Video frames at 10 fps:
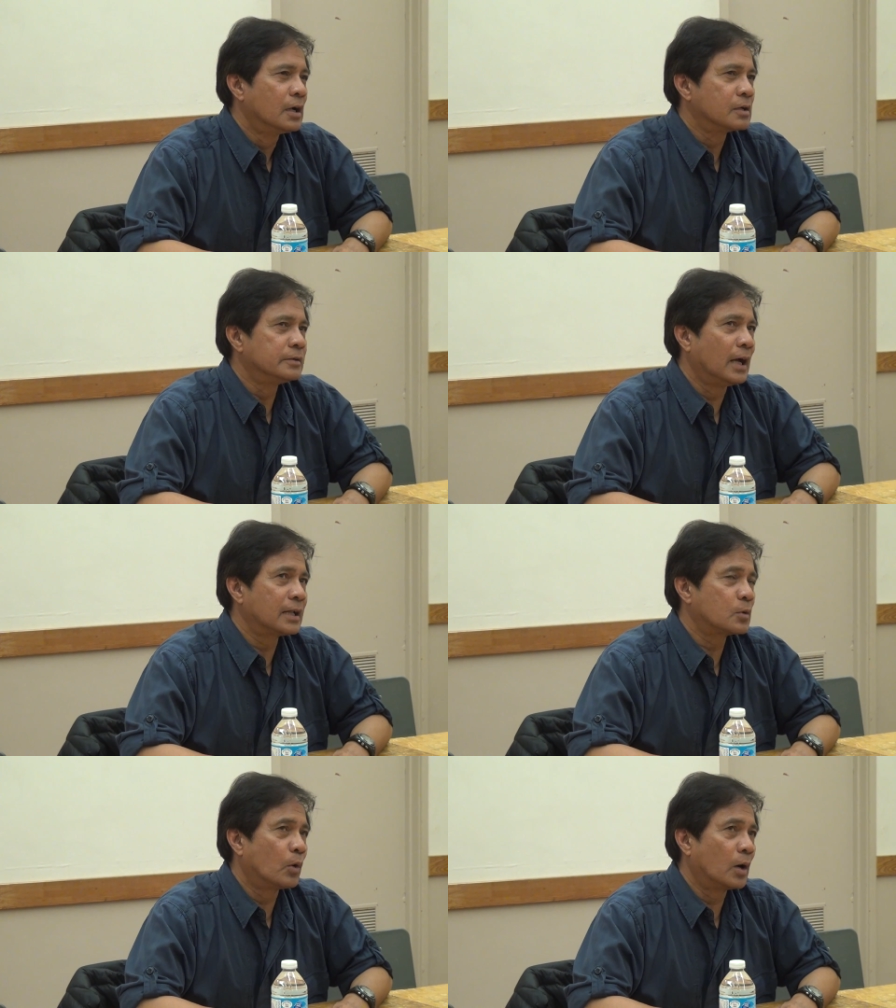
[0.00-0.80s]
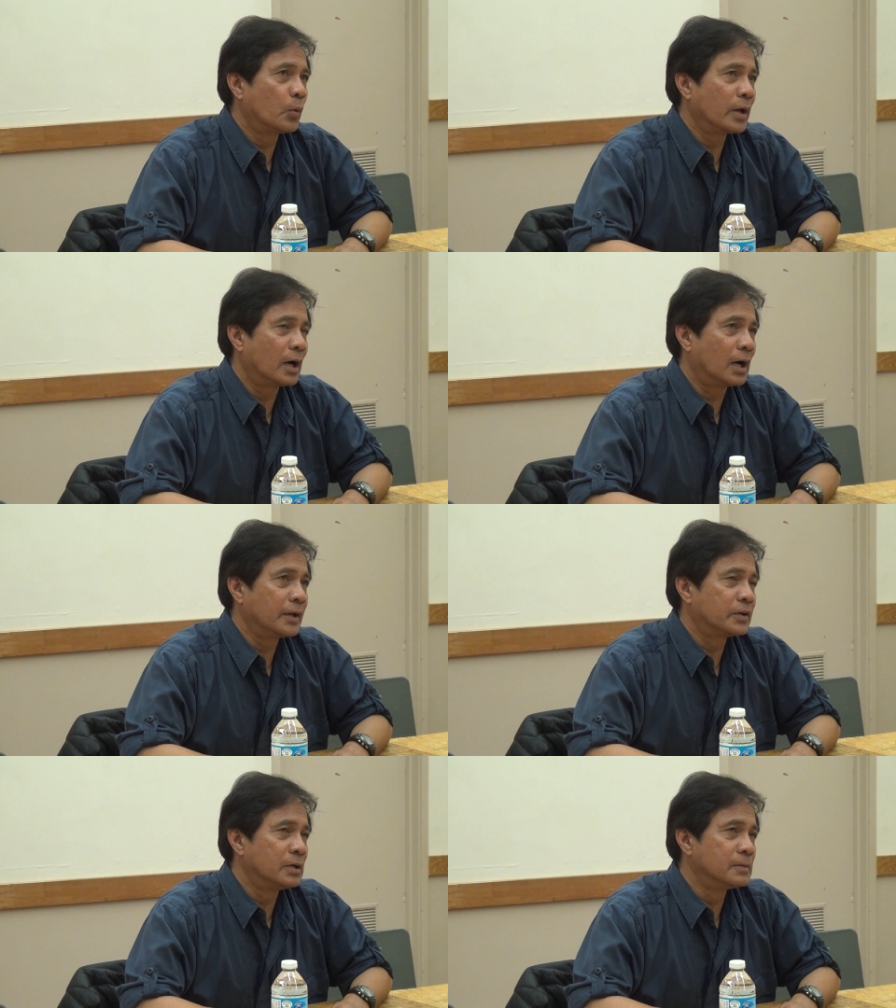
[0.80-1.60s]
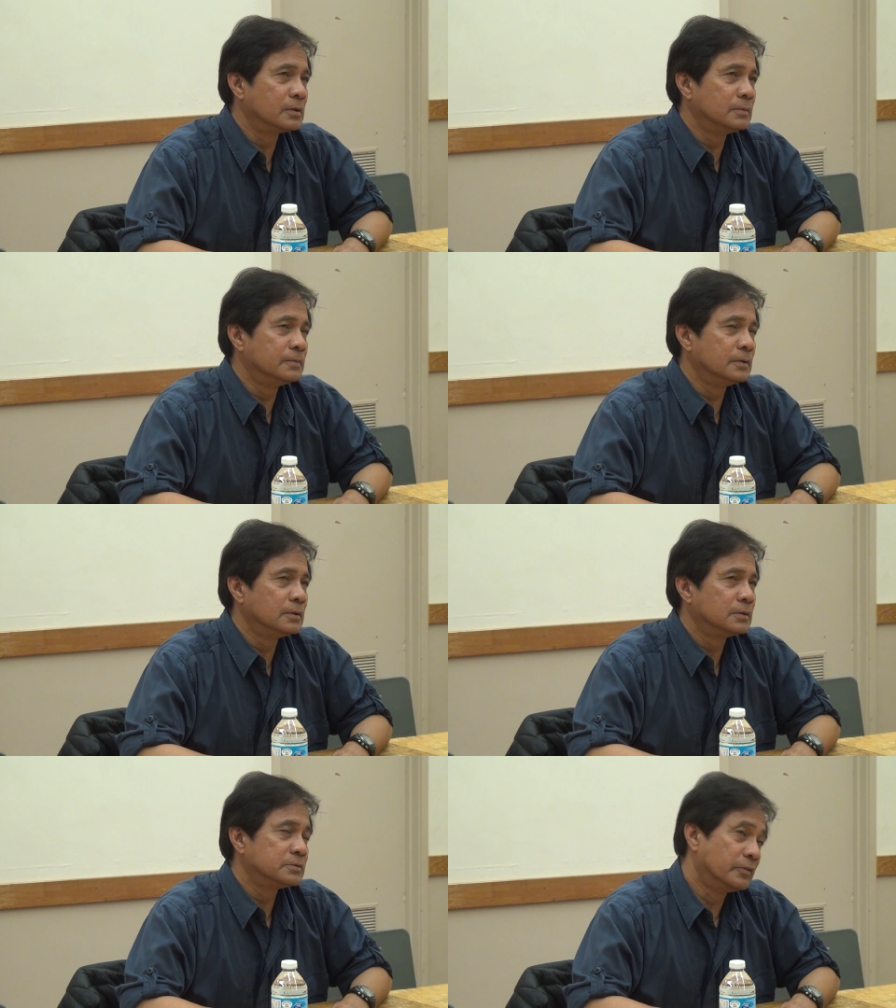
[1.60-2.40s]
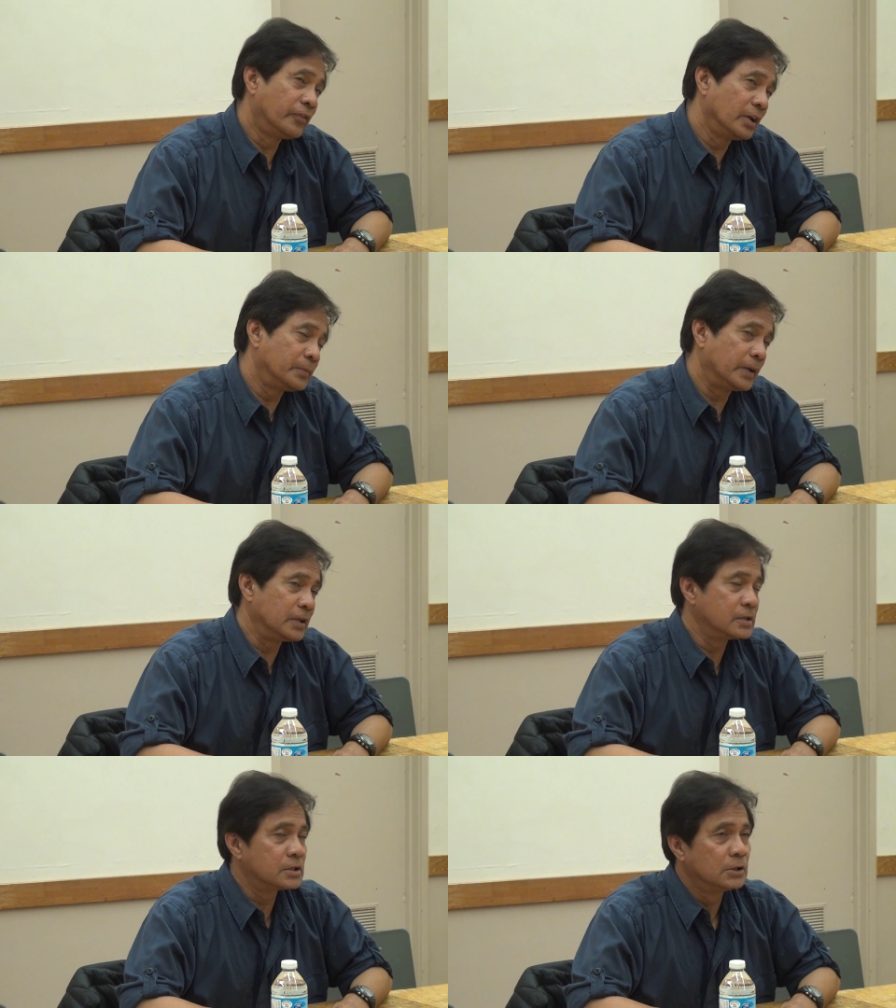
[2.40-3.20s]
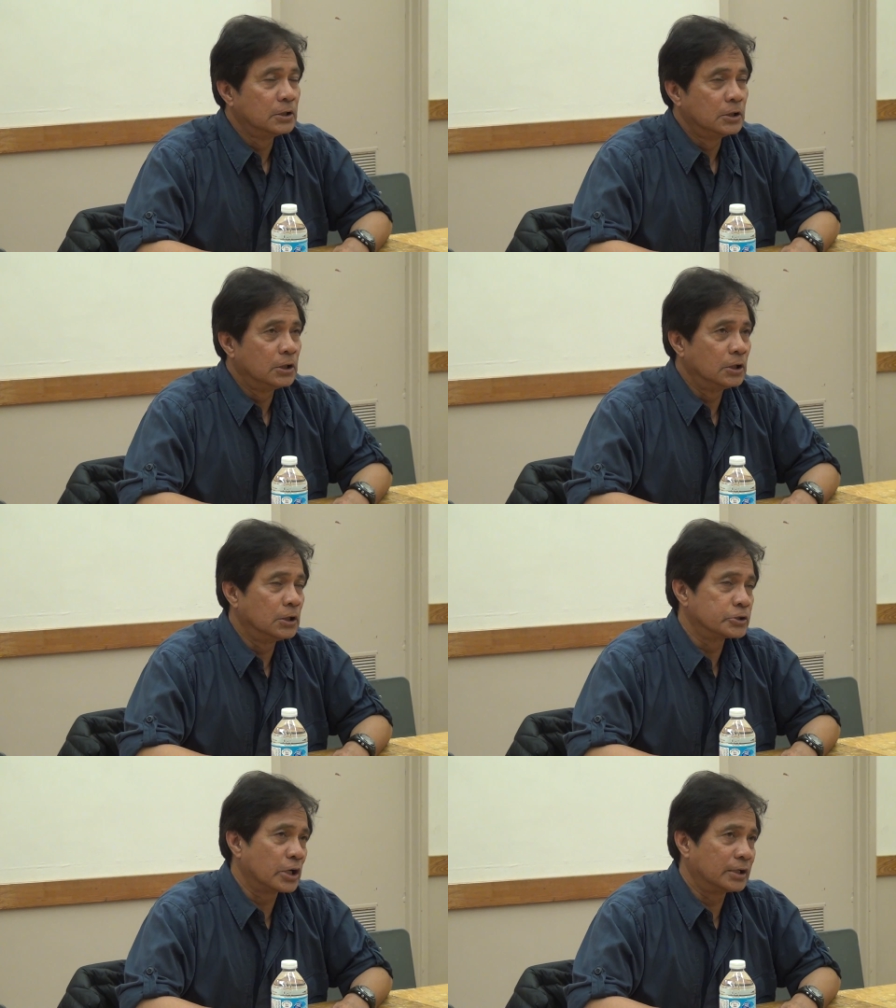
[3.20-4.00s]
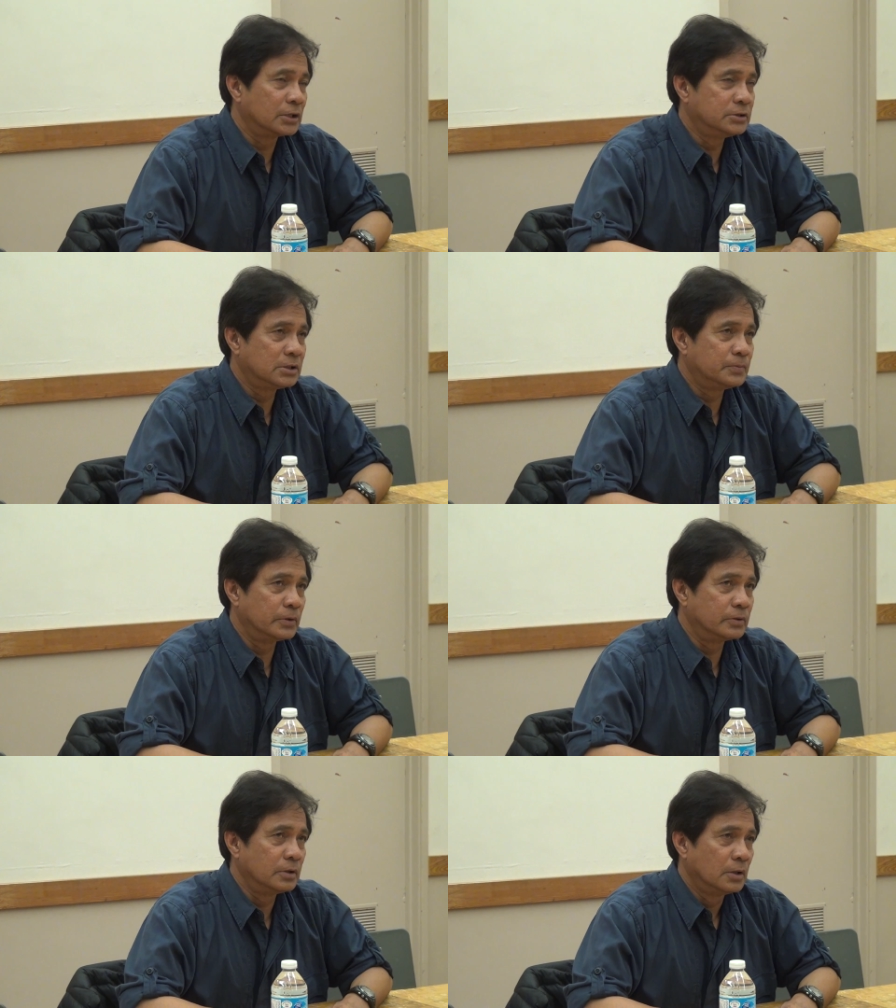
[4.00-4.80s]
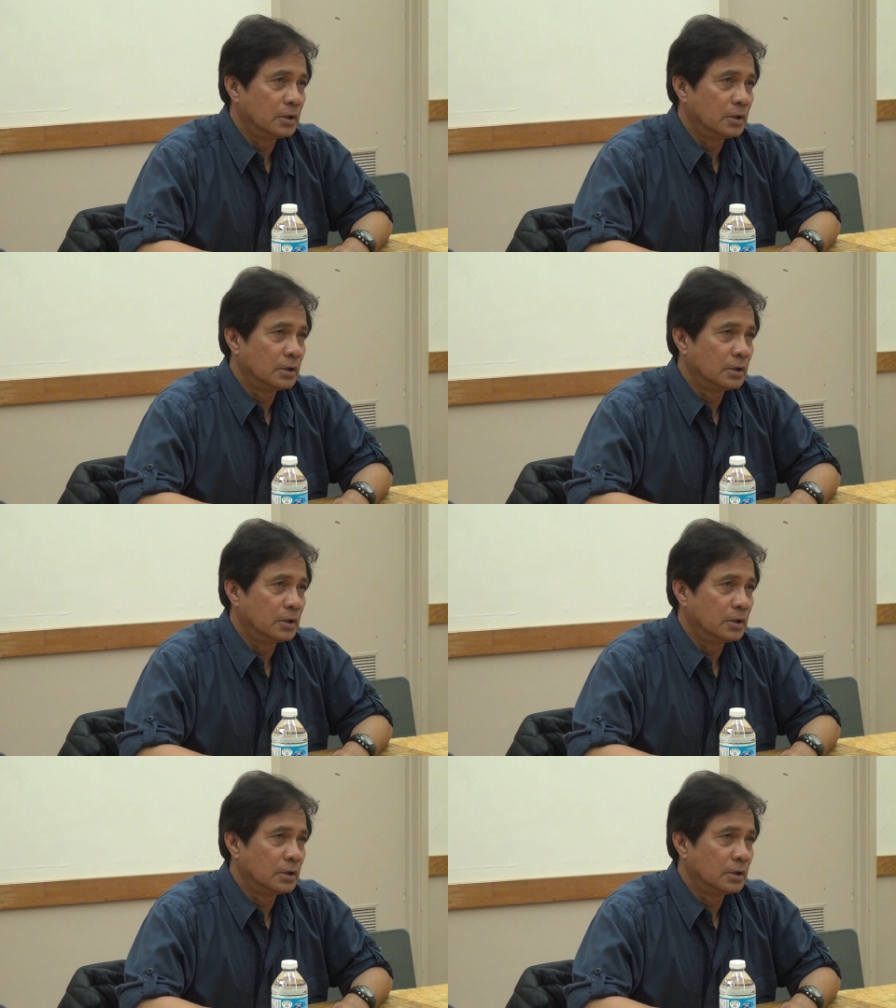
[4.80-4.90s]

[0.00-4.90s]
So that's where we are in terms of uh, the Philippines uh, China dispute.